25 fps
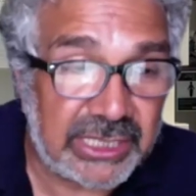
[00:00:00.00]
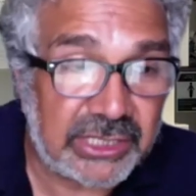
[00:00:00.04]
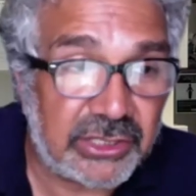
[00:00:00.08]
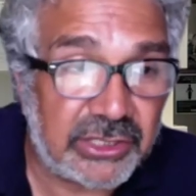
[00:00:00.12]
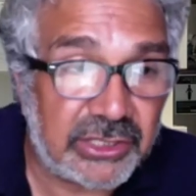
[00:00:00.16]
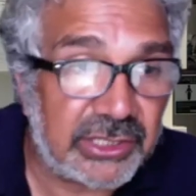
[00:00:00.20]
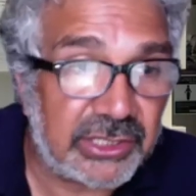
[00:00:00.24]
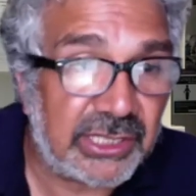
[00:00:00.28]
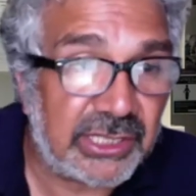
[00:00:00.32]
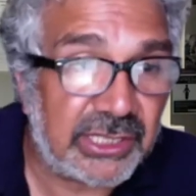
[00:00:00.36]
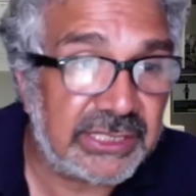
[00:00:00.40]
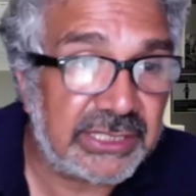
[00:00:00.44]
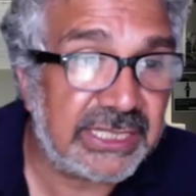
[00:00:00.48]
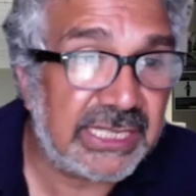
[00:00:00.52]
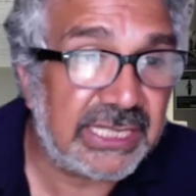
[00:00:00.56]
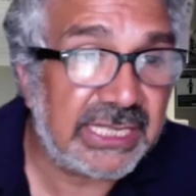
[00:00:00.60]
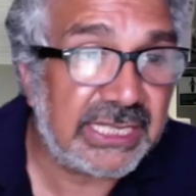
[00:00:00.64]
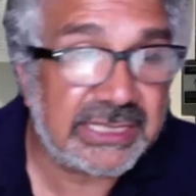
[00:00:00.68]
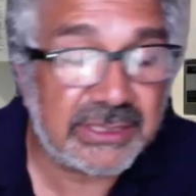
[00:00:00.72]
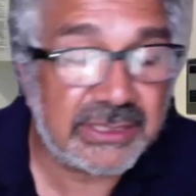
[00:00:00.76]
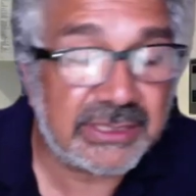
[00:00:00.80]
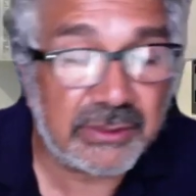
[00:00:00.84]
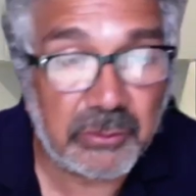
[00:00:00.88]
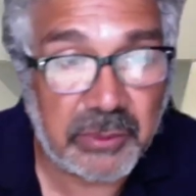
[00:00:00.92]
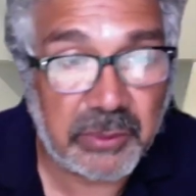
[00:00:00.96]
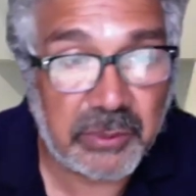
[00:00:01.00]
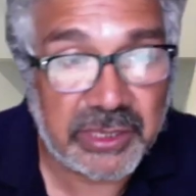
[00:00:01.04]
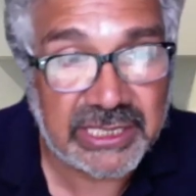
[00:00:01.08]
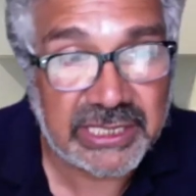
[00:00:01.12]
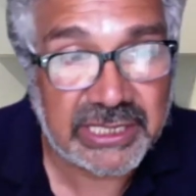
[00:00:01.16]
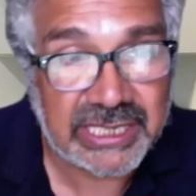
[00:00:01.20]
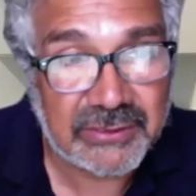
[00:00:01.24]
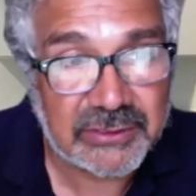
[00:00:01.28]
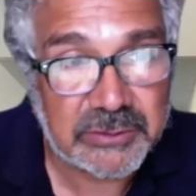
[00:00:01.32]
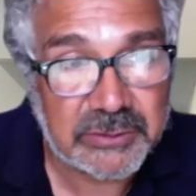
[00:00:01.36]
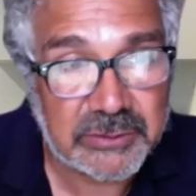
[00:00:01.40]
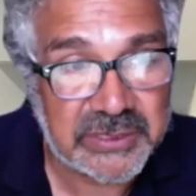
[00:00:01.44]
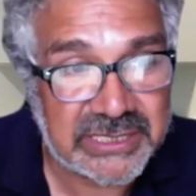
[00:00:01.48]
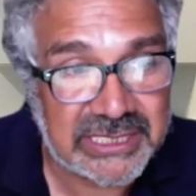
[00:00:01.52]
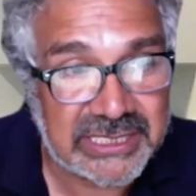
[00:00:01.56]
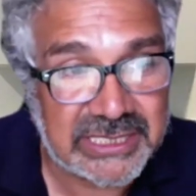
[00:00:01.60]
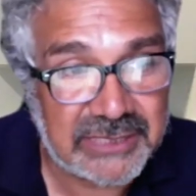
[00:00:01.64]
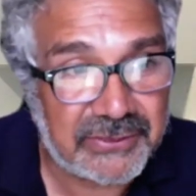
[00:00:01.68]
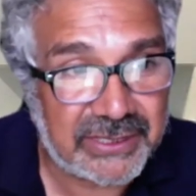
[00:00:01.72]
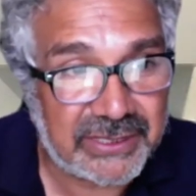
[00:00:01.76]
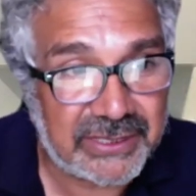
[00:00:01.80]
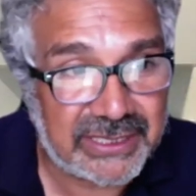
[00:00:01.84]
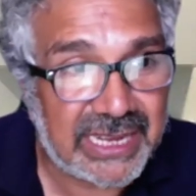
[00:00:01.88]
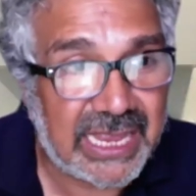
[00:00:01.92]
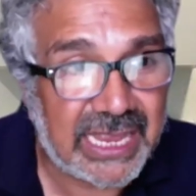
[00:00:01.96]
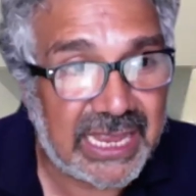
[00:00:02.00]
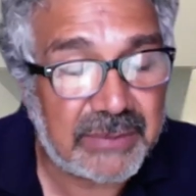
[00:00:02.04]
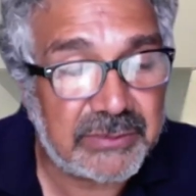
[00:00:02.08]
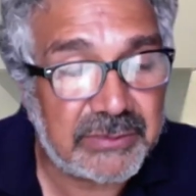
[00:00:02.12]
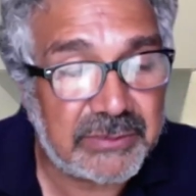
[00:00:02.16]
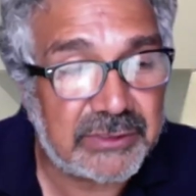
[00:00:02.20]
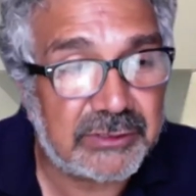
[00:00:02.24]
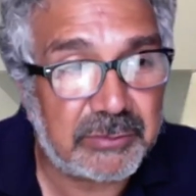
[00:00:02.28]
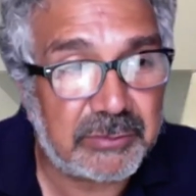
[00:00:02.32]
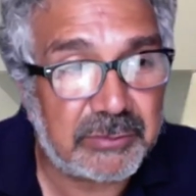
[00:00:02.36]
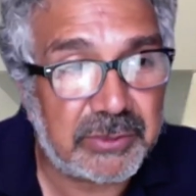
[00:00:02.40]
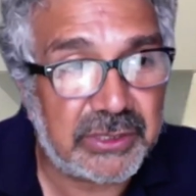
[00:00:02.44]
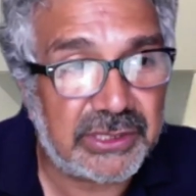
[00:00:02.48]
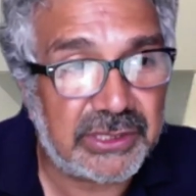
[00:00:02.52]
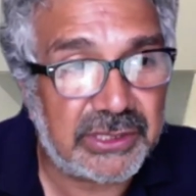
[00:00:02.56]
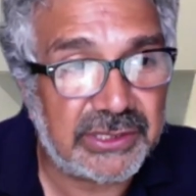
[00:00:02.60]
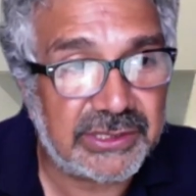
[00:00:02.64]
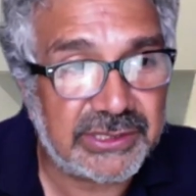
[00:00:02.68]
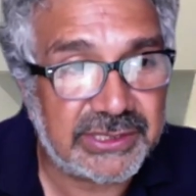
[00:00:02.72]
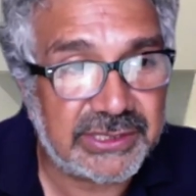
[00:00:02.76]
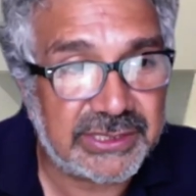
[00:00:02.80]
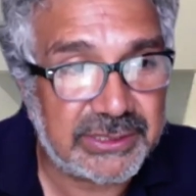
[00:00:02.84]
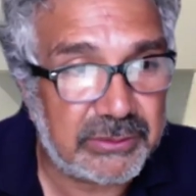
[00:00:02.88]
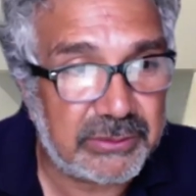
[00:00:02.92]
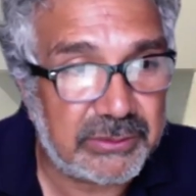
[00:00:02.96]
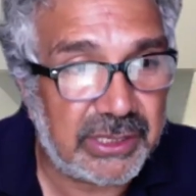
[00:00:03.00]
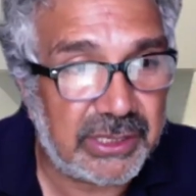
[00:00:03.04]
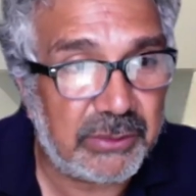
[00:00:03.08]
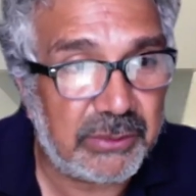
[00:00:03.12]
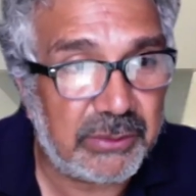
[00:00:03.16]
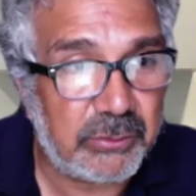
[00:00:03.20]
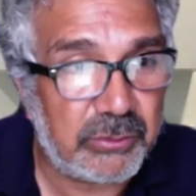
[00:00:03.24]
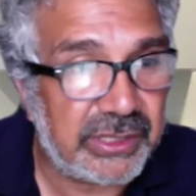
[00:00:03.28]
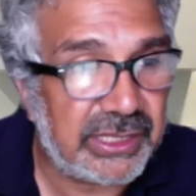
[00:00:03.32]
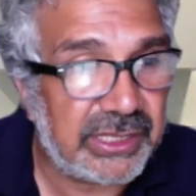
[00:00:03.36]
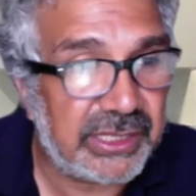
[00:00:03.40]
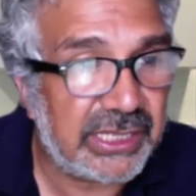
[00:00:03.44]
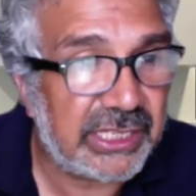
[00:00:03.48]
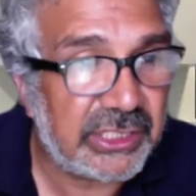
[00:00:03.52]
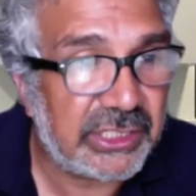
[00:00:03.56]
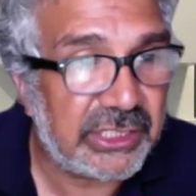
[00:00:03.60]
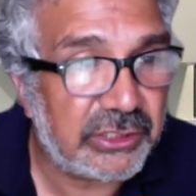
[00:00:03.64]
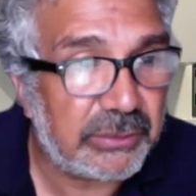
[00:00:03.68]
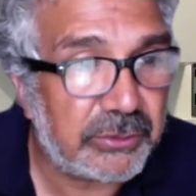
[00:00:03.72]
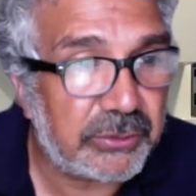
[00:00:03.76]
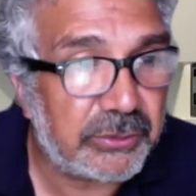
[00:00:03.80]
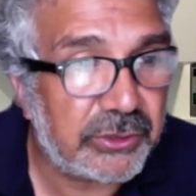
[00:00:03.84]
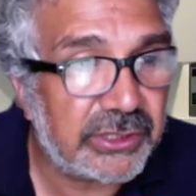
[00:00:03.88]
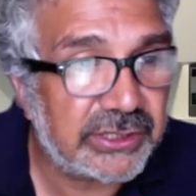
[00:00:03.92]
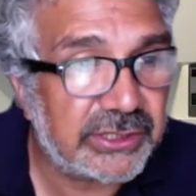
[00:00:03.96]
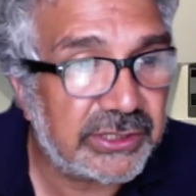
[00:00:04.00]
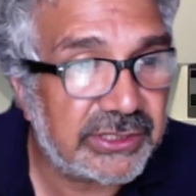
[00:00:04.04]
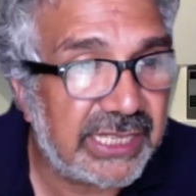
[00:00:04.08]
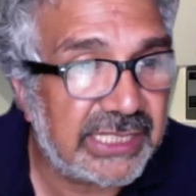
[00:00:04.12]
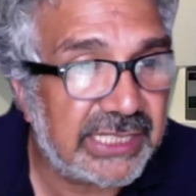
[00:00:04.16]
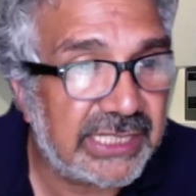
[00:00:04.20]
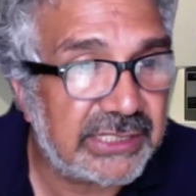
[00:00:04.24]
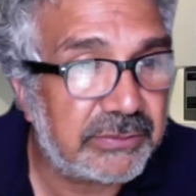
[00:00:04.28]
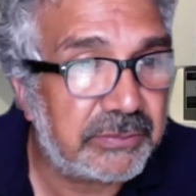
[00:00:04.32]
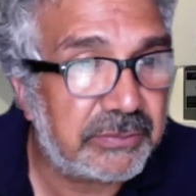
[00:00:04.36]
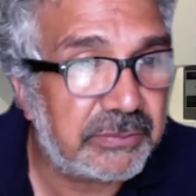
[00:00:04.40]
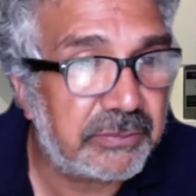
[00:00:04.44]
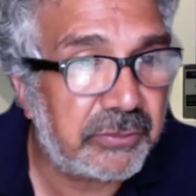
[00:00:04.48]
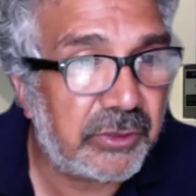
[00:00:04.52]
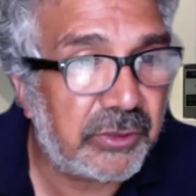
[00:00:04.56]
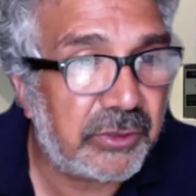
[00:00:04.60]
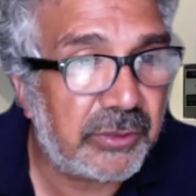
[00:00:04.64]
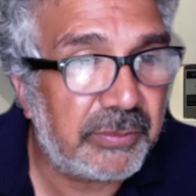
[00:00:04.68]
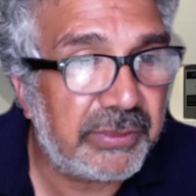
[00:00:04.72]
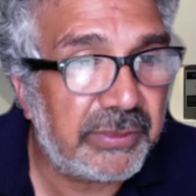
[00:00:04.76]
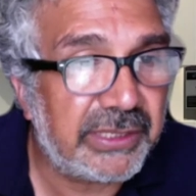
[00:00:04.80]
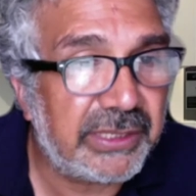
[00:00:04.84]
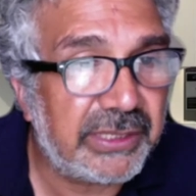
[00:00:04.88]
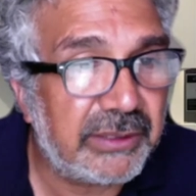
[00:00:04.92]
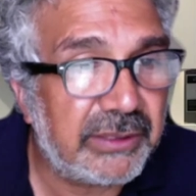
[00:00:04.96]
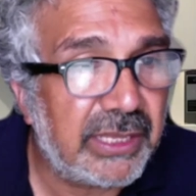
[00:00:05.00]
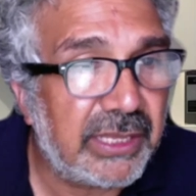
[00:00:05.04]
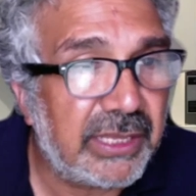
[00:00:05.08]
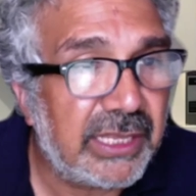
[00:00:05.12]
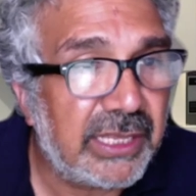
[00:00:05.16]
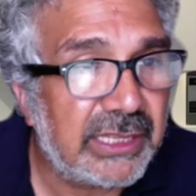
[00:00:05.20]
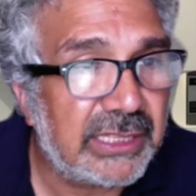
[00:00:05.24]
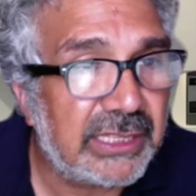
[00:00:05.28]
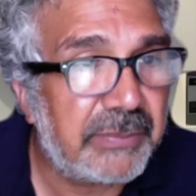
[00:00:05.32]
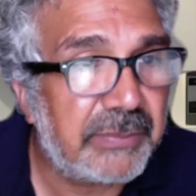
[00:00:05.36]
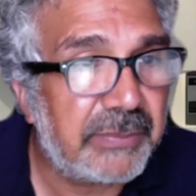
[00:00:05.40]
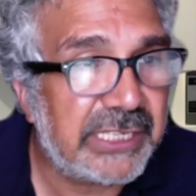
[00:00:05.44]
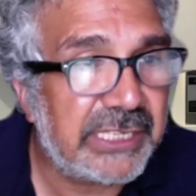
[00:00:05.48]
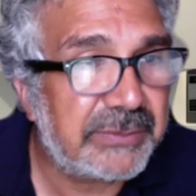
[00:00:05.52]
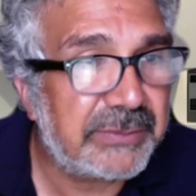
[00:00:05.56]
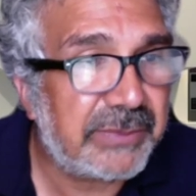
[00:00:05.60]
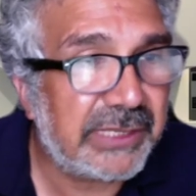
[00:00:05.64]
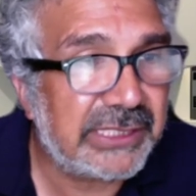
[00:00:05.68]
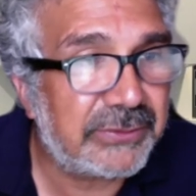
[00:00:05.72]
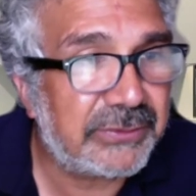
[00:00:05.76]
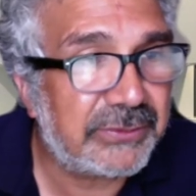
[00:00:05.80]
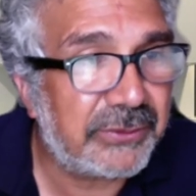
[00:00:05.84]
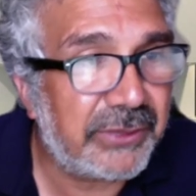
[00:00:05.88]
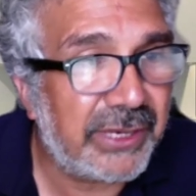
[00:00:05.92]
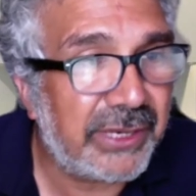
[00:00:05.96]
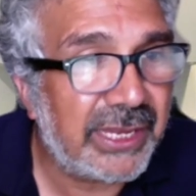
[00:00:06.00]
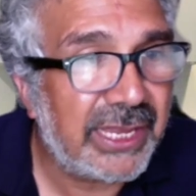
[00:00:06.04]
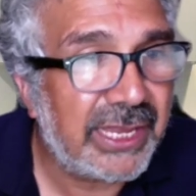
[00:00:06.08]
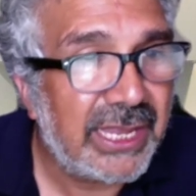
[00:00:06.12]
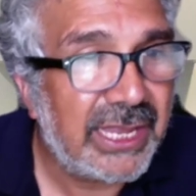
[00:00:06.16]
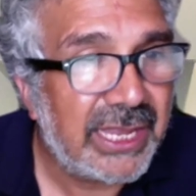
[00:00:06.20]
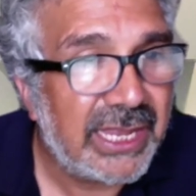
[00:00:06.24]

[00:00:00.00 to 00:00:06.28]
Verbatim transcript: ideas where you give specific names of plants uh, within your book. So that's probably the best place for it.